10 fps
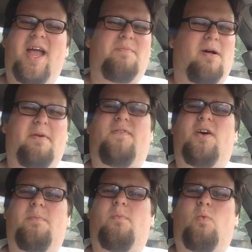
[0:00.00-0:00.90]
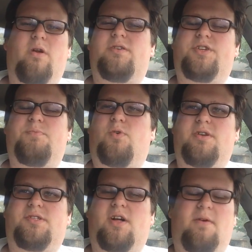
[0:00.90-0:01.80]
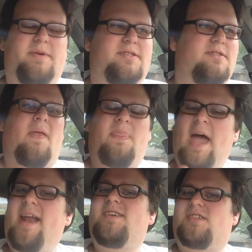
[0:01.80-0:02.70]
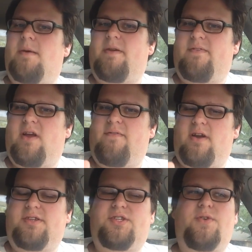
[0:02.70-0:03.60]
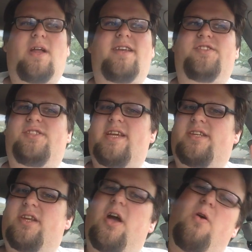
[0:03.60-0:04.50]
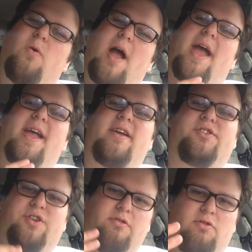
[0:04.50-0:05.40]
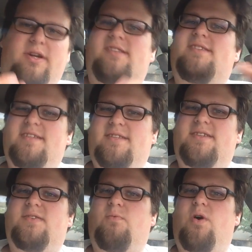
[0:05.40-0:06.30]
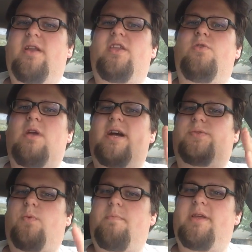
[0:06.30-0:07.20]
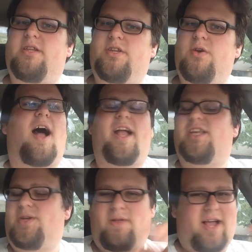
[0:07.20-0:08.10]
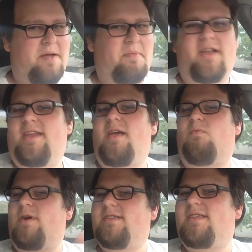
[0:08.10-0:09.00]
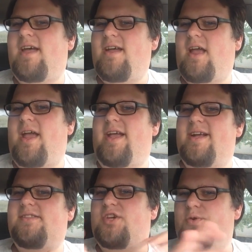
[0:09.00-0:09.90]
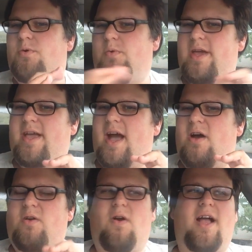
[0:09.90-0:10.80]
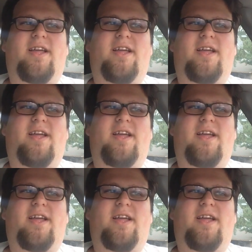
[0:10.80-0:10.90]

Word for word: and probably film one or two more installments. That is coming very, very soon. I just need to know a general consensus of what you guys want me to do. I could do like a Monday, Wednesday and get two a week out, or I